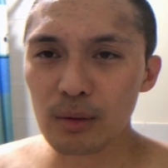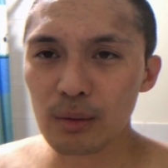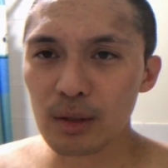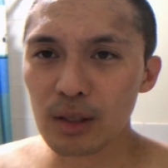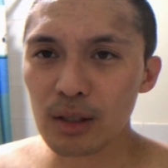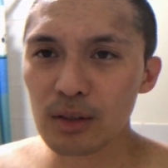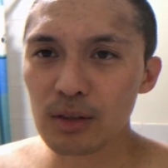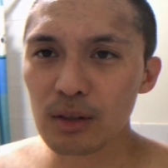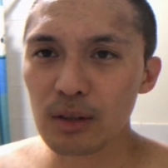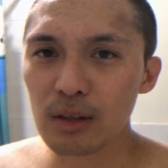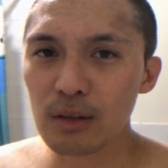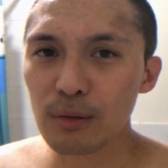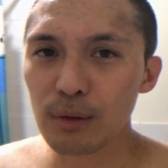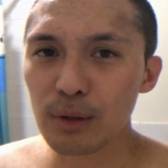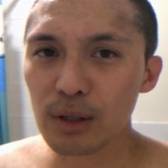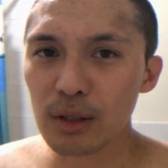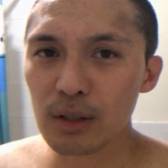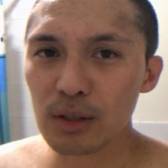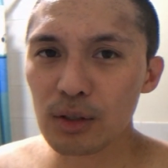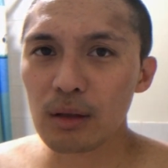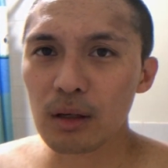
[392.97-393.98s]
when they used to live with
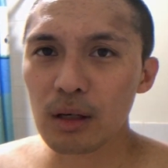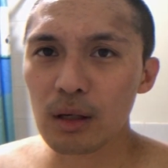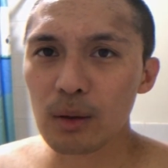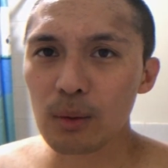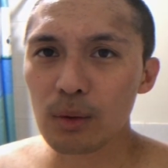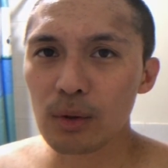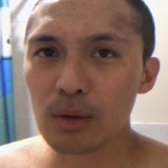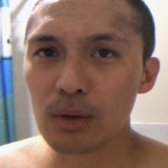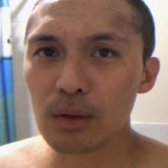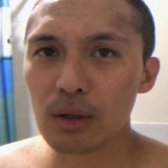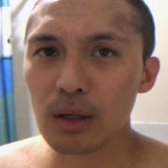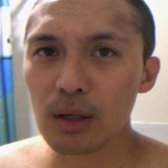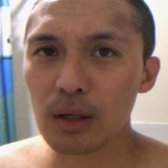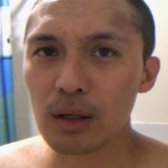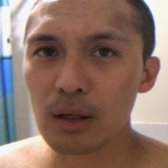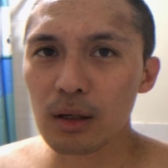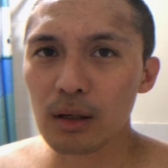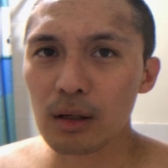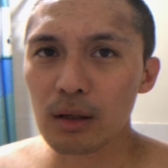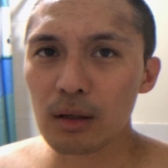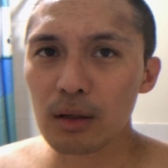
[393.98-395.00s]
us, they would
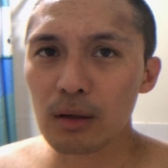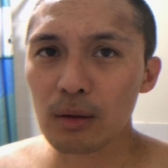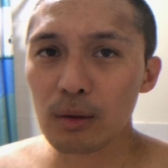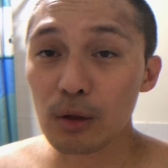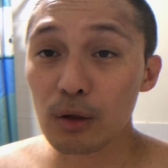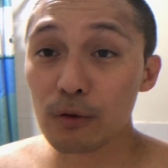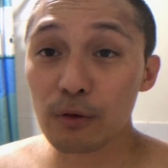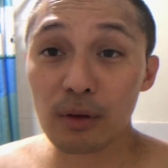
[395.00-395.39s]
look